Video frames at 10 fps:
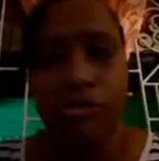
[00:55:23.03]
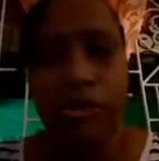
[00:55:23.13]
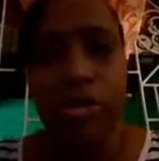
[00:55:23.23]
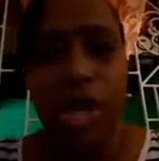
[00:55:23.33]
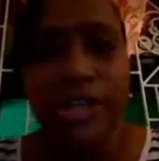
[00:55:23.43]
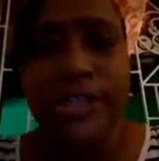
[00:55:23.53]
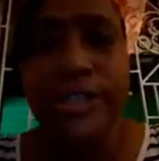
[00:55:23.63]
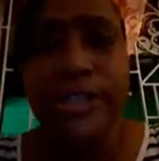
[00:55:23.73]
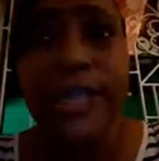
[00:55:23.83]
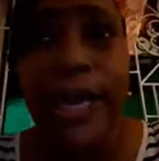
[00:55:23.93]
for us
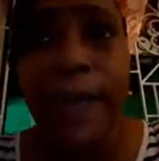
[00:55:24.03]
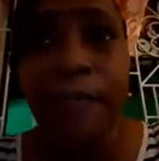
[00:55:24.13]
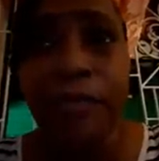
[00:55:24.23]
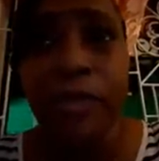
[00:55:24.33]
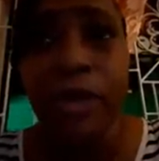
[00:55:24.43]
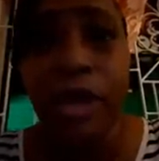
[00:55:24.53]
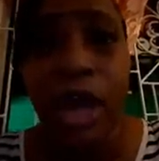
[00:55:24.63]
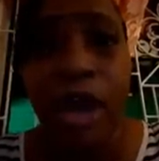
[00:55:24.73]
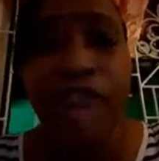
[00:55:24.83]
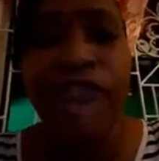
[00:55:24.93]
to see
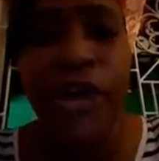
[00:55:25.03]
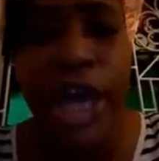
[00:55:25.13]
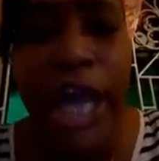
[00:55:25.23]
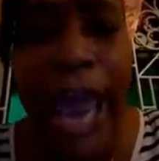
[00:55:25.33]
free